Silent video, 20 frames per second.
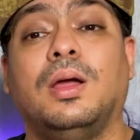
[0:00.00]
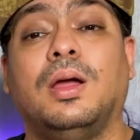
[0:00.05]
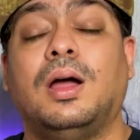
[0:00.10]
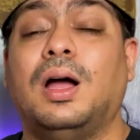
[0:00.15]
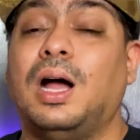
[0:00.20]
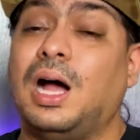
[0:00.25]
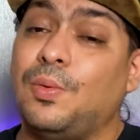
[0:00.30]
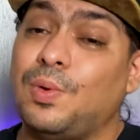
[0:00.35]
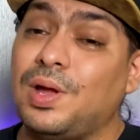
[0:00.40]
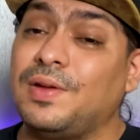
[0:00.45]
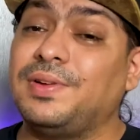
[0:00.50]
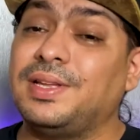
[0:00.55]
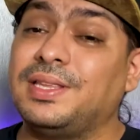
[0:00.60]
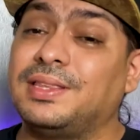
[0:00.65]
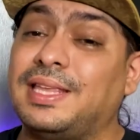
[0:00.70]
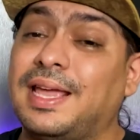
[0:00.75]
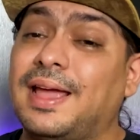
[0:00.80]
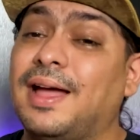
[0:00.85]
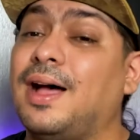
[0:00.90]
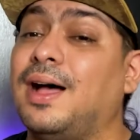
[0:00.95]
However,
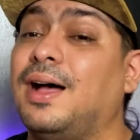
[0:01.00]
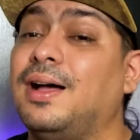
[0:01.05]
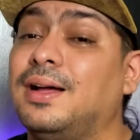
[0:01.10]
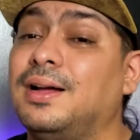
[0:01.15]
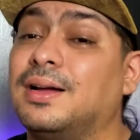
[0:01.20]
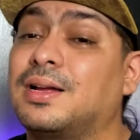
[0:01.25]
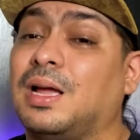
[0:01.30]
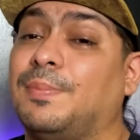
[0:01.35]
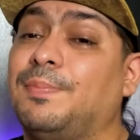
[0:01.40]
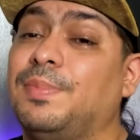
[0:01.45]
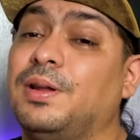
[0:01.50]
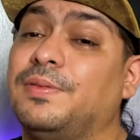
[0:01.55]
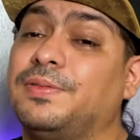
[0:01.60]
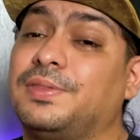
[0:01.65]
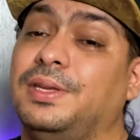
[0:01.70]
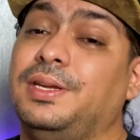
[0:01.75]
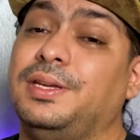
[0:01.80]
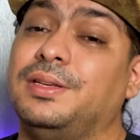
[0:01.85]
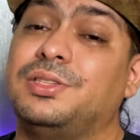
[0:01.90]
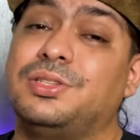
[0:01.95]
there are a couple of
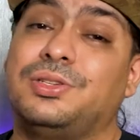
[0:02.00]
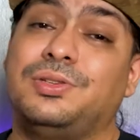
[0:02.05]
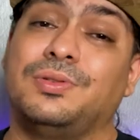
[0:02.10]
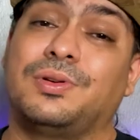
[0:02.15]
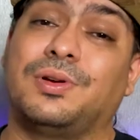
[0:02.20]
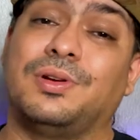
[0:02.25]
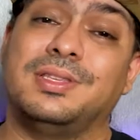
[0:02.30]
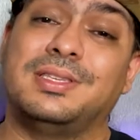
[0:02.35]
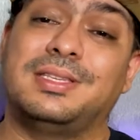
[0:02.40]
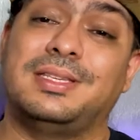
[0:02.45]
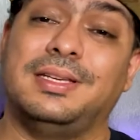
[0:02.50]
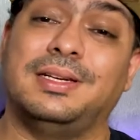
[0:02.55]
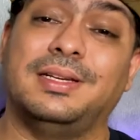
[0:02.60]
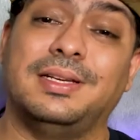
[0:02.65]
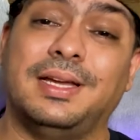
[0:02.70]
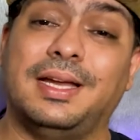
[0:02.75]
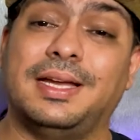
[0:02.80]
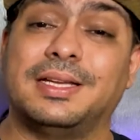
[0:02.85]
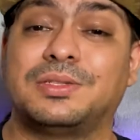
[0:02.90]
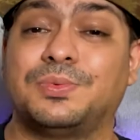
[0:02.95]
things to
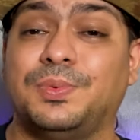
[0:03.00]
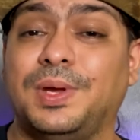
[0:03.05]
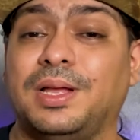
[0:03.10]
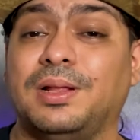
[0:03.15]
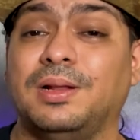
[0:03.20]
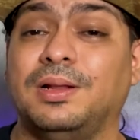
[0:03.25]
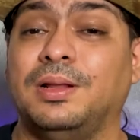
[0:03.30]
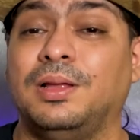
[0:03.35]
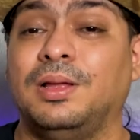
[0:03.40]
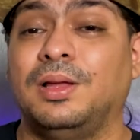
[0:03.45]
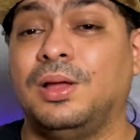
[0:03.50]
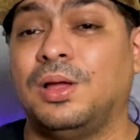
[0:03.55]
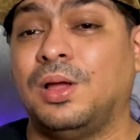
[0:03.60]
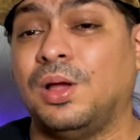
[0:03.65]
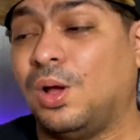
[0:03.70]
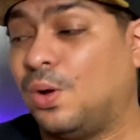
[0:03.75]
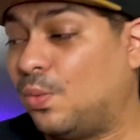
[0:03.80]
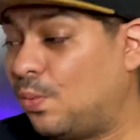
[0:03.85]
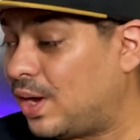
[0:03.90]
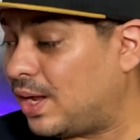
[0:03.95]
consider as well.
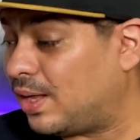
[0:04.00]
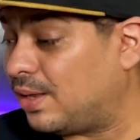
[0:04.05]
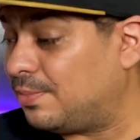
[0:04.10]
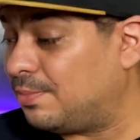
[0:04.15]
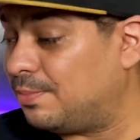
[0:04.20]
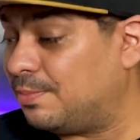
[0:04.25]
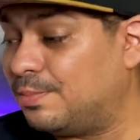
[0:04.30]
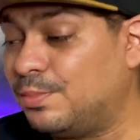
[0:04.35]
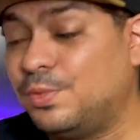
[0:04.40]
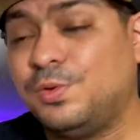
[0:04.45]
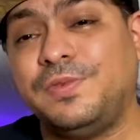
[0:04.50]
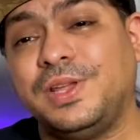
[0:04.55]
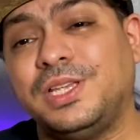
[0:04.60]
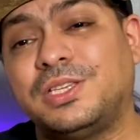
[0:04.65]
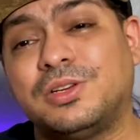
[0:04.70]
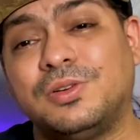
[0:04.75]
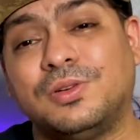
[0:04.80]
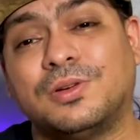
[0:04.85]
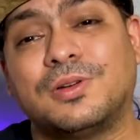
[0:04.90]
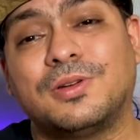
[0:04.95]
While
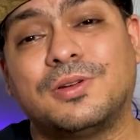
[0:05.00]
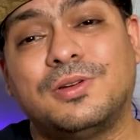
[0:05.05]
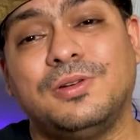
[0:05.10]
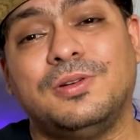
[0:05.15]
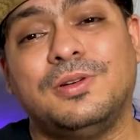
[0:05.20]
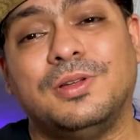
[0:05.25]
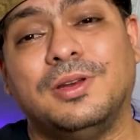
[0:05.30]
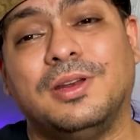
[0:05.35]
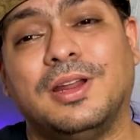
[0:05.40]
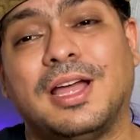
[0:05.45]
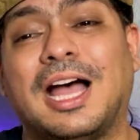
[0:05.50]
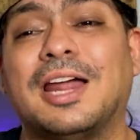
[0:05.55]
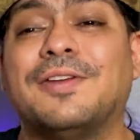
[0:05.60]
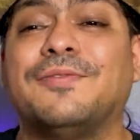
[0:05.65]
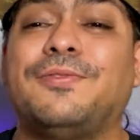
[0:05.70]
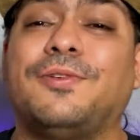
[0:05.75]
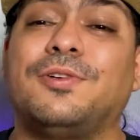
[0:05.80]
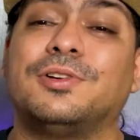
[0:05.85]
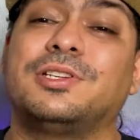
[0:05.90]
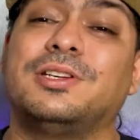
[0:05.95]
movies look good,
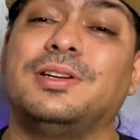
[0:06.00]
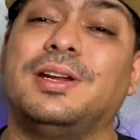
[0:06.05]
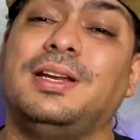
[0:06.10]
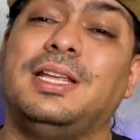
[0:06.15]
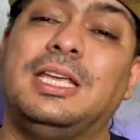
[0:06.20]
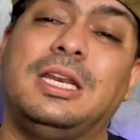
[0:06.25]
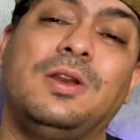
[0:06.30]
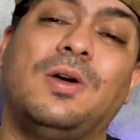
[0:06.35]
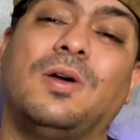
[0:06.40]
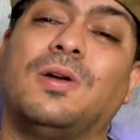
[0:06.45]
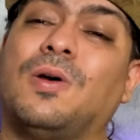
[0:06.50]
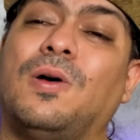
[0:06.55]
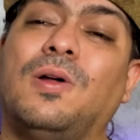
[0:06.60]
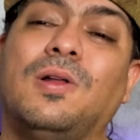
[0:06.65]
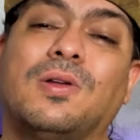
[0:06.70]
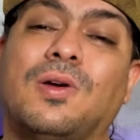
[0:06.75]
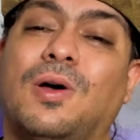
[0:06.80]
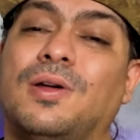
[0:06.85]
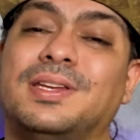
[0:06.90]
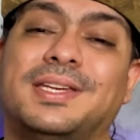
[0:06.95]
unfortunately not all
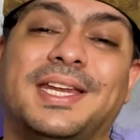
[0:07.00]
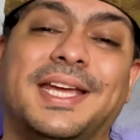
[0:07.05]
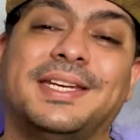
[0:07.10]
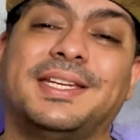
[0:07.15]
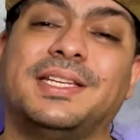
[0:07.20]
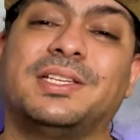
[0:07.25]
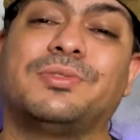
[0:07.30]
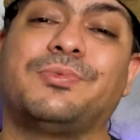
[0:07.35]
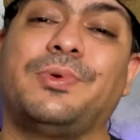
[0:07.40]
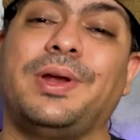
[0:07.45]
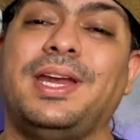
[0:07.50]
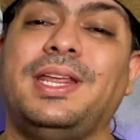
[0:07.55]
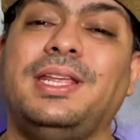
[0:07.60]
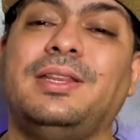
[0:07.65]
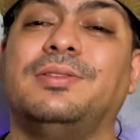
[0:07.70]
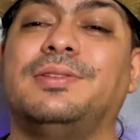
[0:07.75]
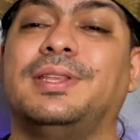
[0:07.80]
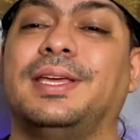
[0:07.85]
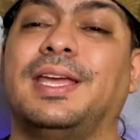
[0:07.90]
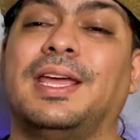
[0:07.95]
content is ready
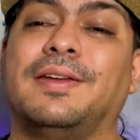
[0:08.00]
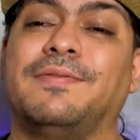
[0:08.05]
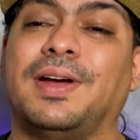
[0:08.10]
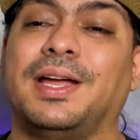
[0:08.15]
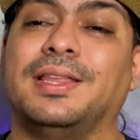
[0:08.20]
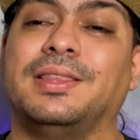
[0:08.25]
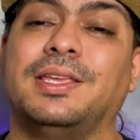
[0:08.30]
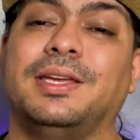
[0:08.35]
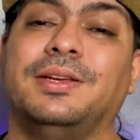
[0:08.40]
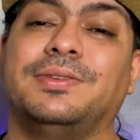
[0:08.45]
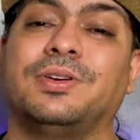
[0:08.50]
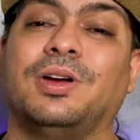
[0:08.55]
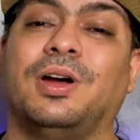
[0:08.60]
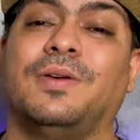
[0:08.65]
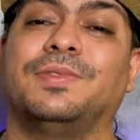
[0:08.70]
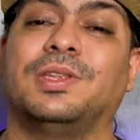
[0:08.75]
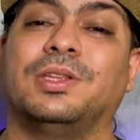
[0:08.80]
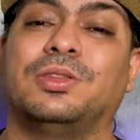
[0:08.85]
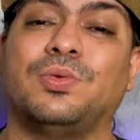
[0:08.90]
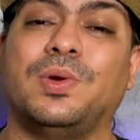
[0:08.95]
to take advantage
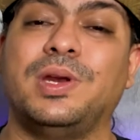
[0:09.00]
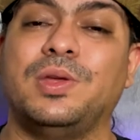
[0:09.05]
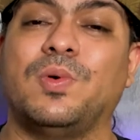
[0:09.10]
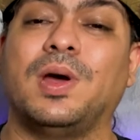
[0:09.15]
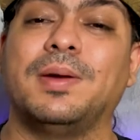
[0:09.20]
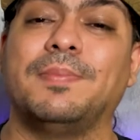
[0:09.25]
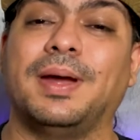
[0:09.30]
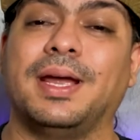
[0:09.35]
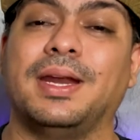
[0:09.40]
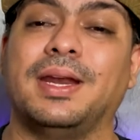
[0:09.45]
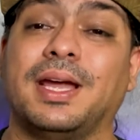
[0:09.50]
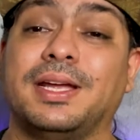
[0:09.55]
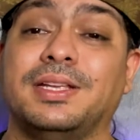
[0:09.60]
of the 21:9